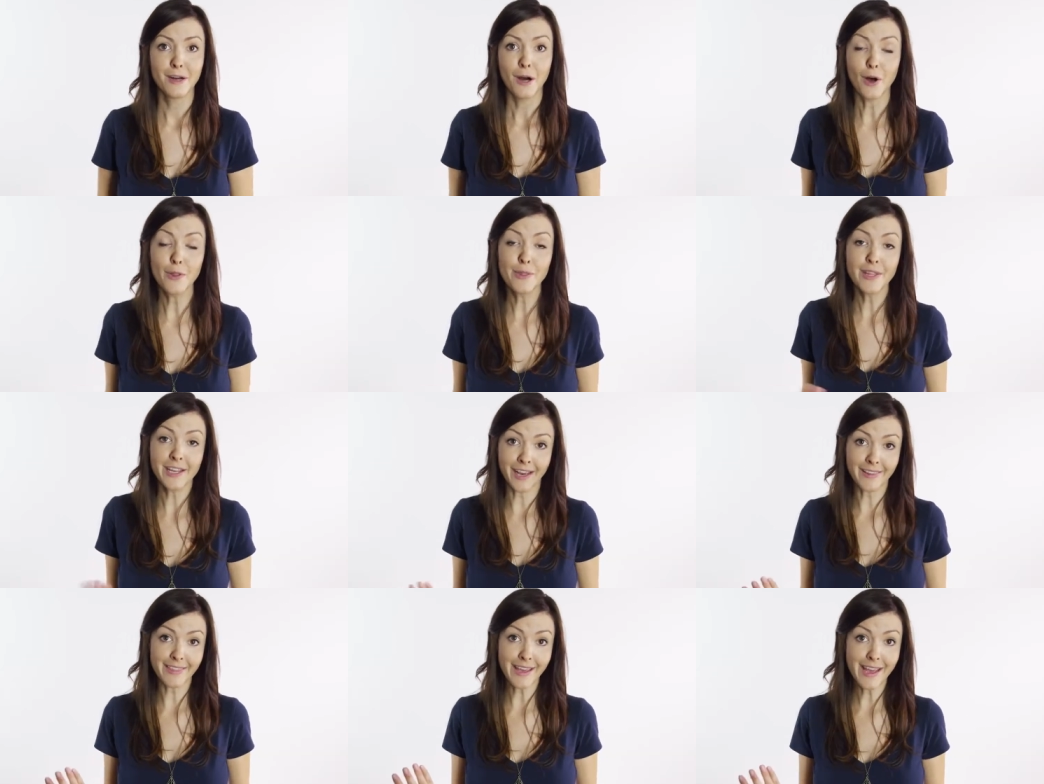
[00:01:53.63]
On
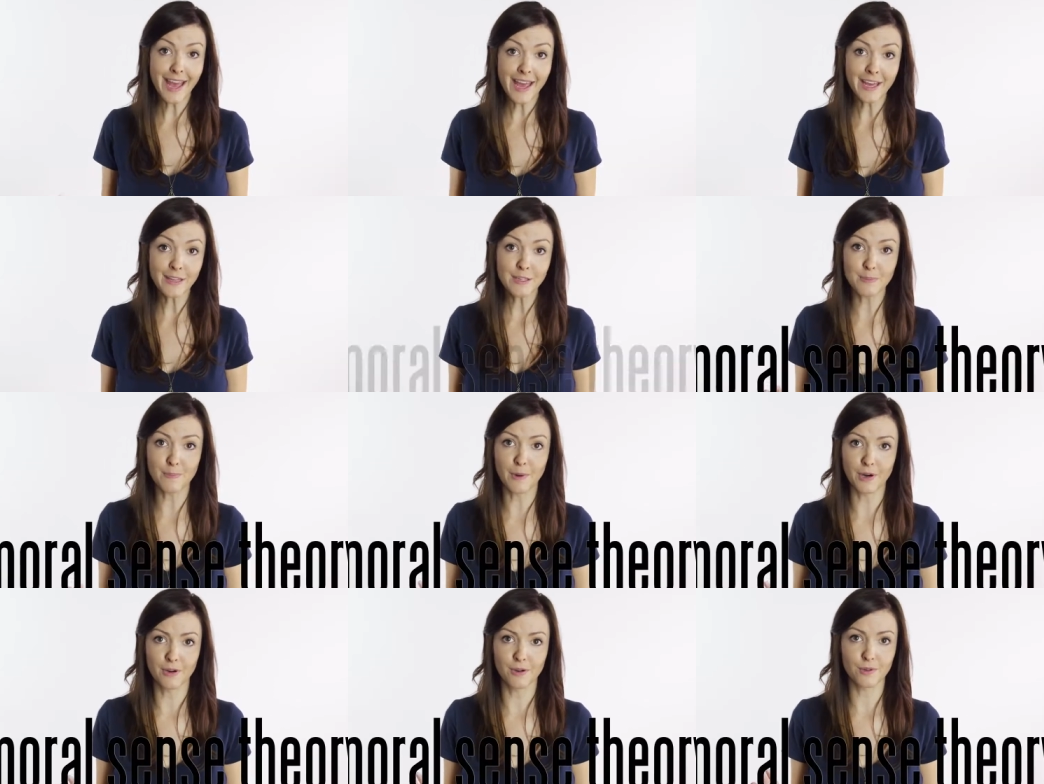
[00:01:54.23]
the other
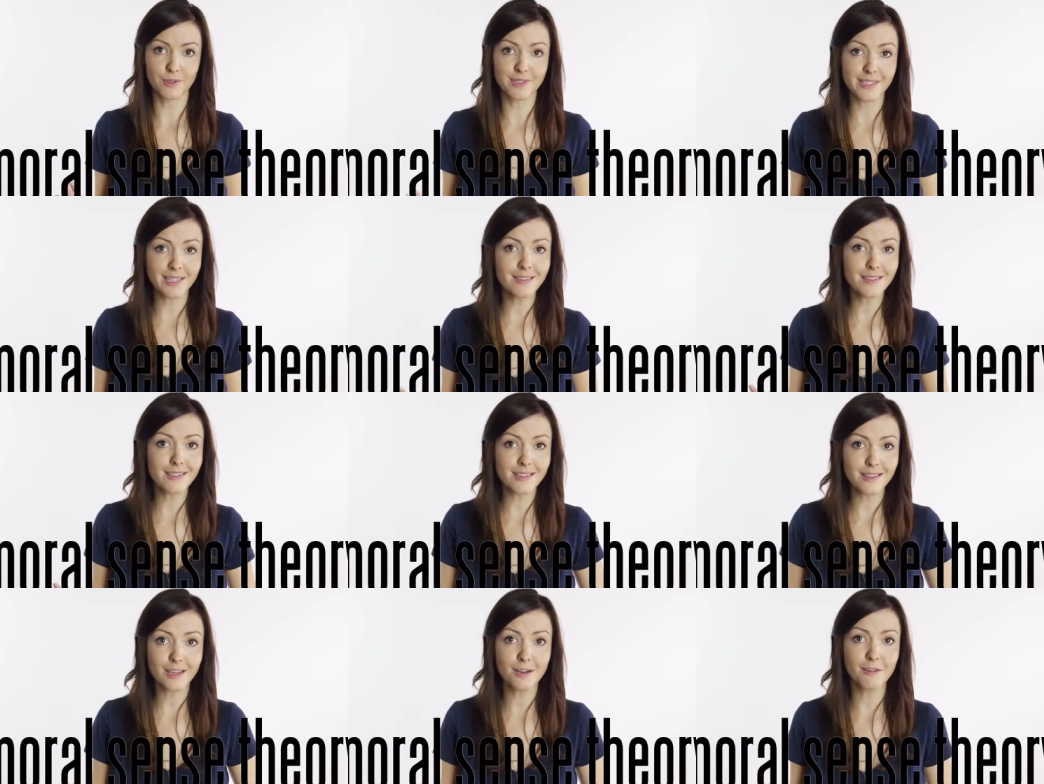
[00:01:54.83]
hand, moral
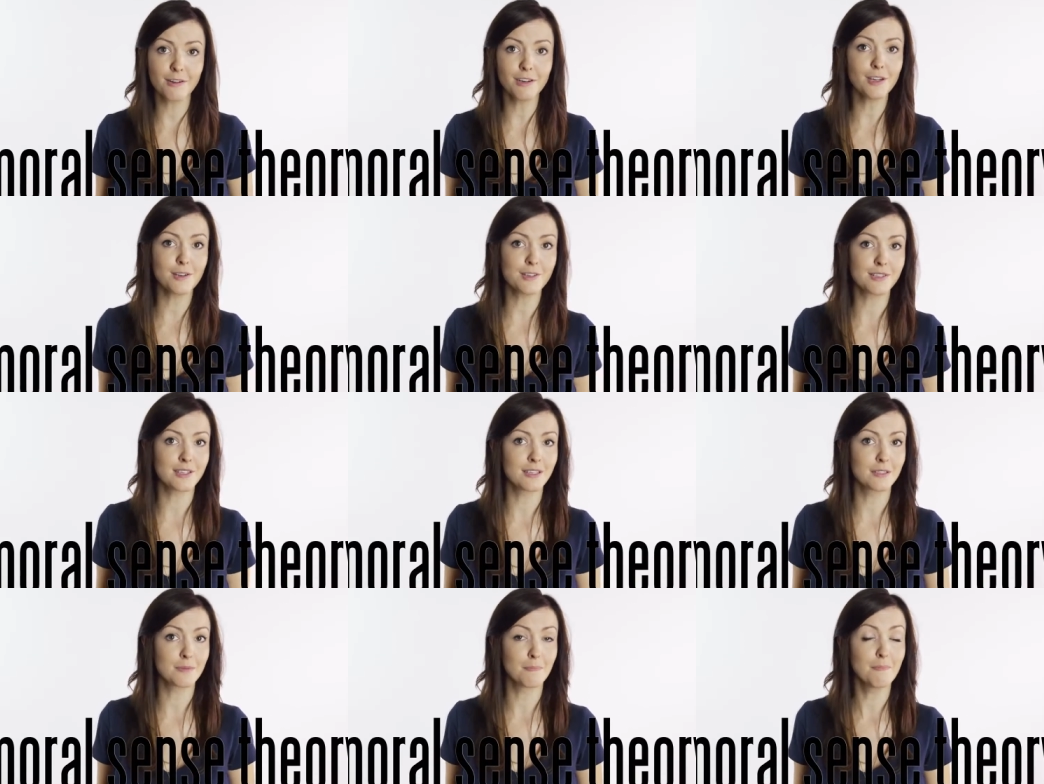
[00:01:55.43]
sense theory or
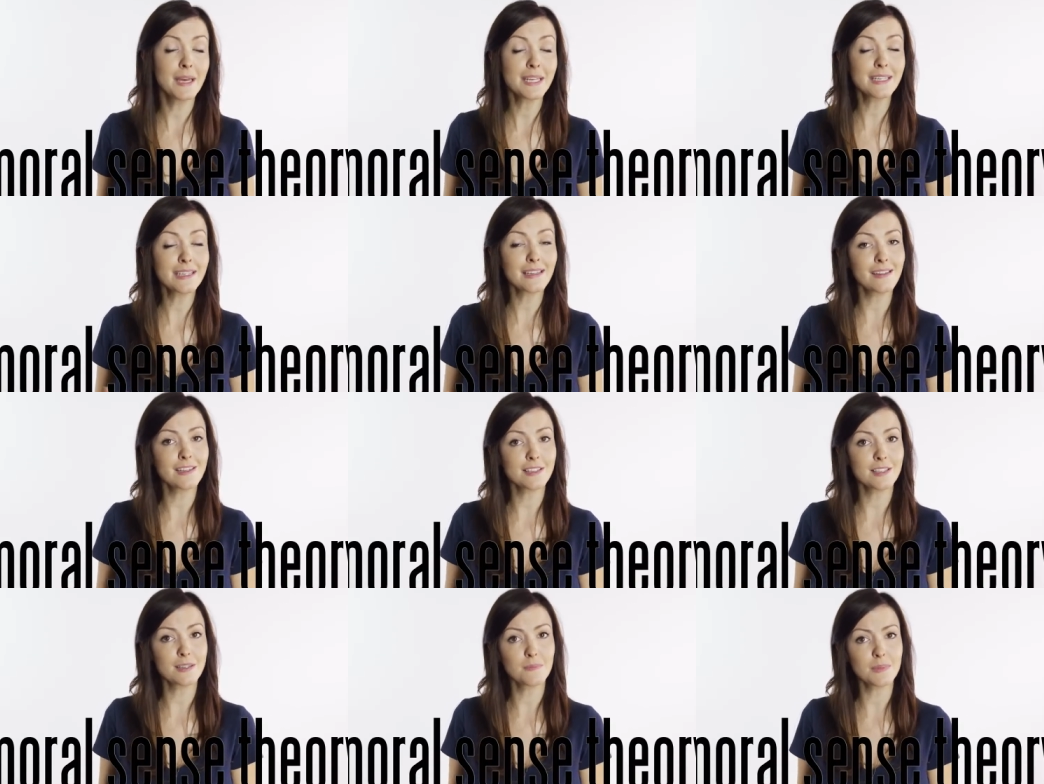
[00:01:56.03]

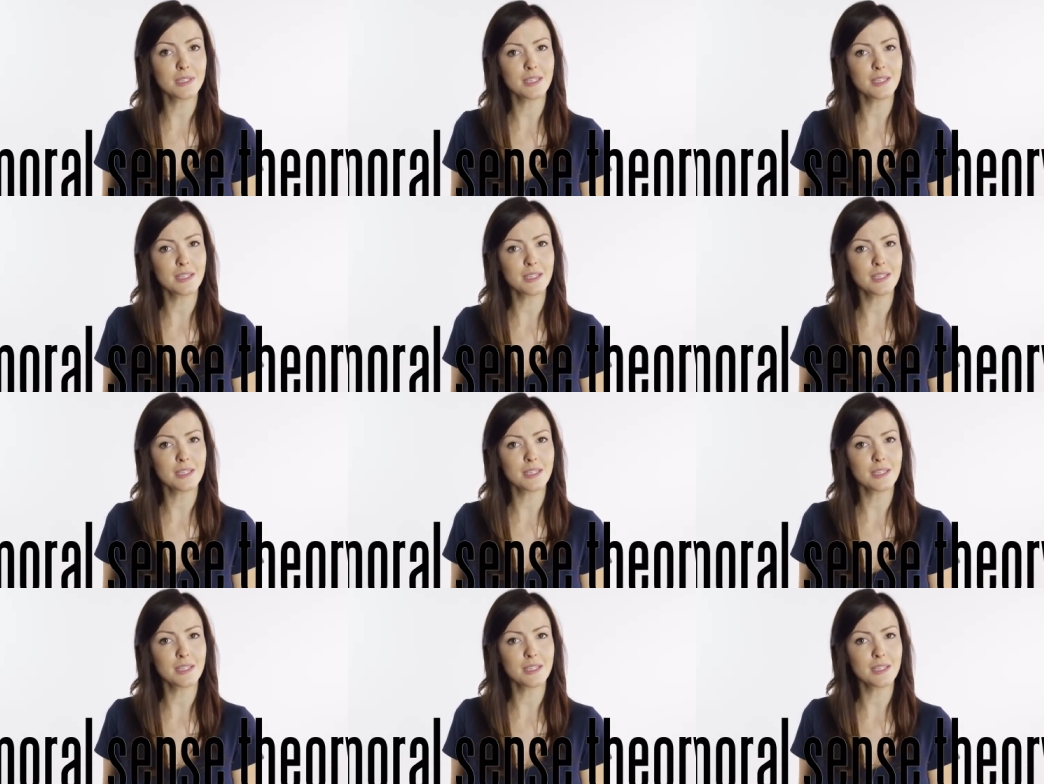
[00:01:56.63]
sentimentalism